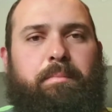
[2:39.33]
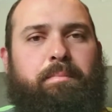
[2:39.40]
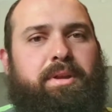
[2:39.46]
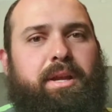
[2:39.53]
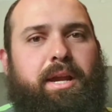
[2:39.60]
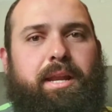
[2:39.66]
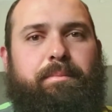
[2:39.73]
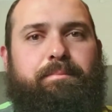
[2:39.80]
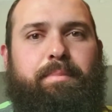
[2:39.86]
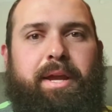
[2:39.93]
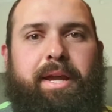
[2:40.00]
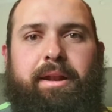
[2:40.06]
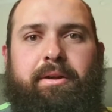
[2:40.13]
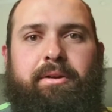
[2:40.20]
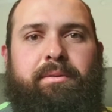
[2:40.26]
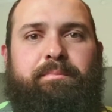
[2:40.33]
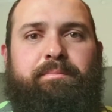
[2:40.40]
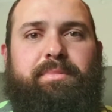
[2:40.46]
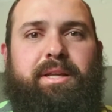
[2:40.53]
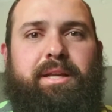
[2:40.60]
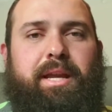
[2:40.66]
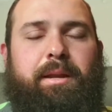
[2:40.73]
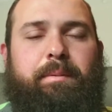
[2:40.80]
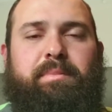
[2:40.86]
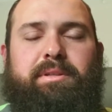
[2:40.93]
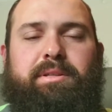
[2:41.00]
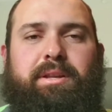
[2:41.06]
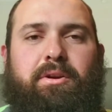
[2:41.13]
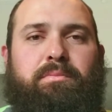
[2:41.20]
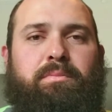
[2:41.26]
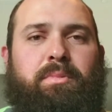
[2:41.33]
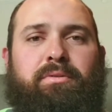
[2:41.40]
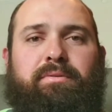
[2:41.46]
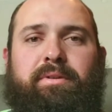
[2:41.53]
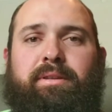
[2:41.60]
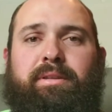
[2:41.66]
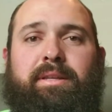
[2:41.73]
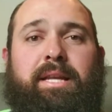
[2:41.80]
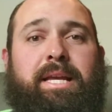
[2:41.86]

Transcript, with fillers: and you got to beat on them to get them to start moving,